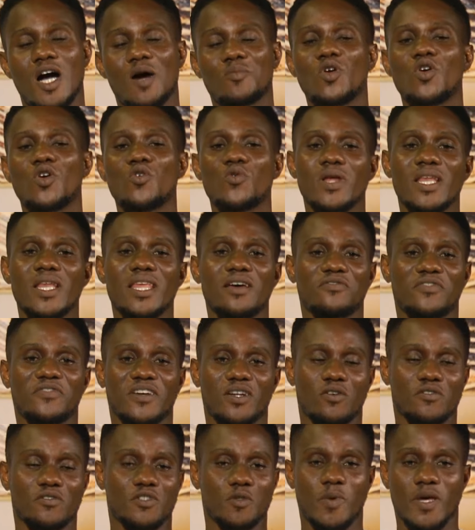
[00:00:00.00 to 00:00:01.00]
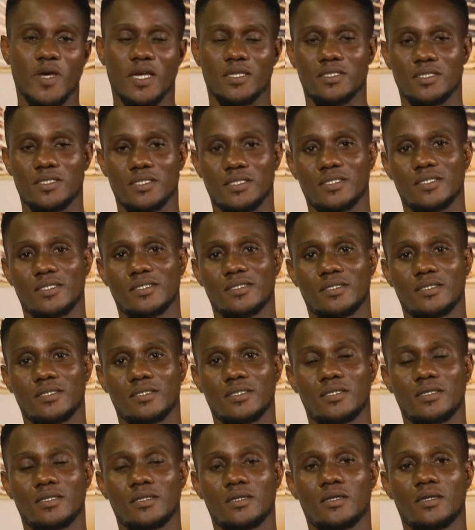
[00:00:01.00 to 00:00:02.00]
I'm not really a fan of specs.
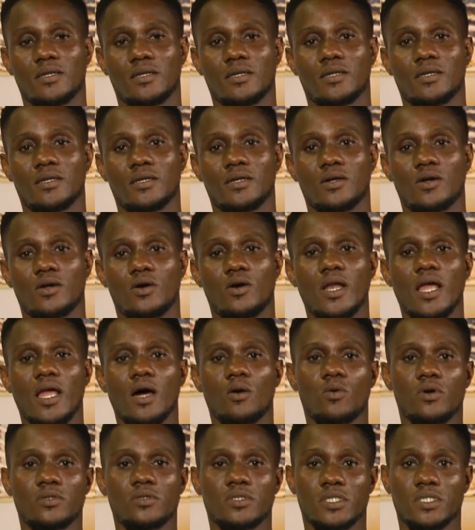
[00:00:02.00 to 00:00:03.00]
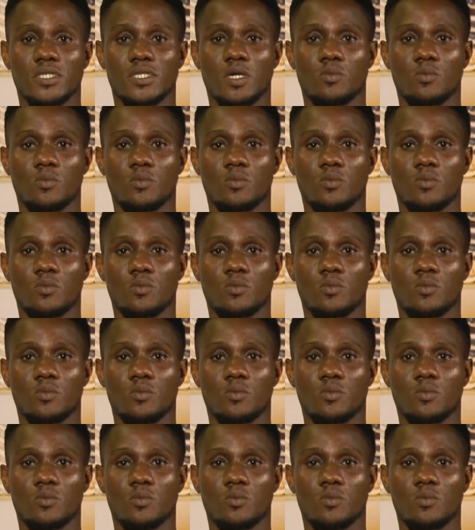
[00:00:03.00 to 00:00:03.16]
All I want is